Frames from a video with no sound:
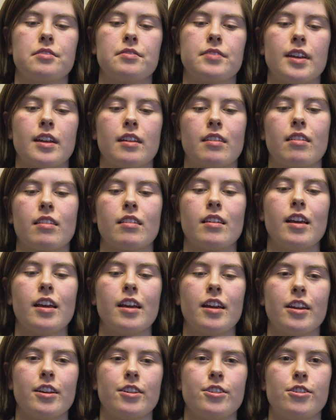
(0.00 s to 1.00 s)
of this
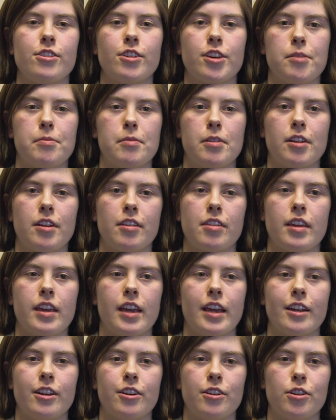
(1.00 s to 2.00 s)
new
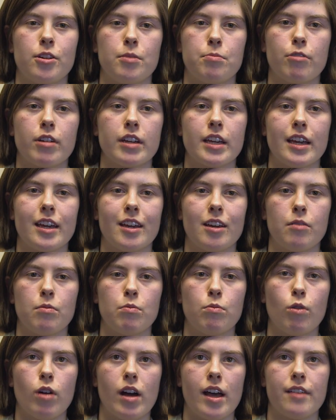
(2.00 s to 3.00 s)
community and you're bringing
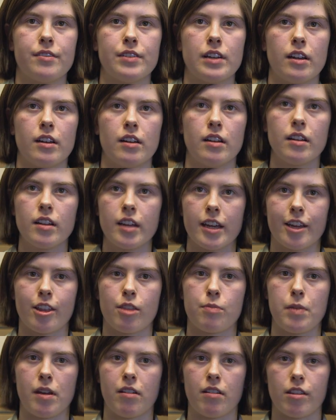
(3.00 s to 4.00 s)
whatever
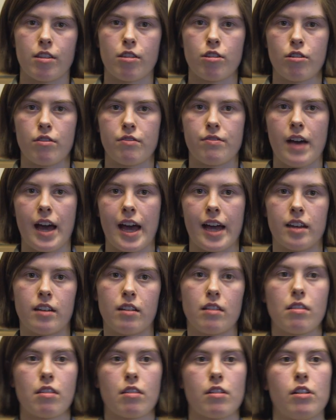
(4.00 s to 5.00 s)
experience you've
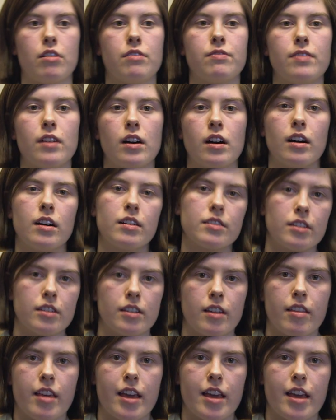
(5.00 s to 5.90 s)
had so far to the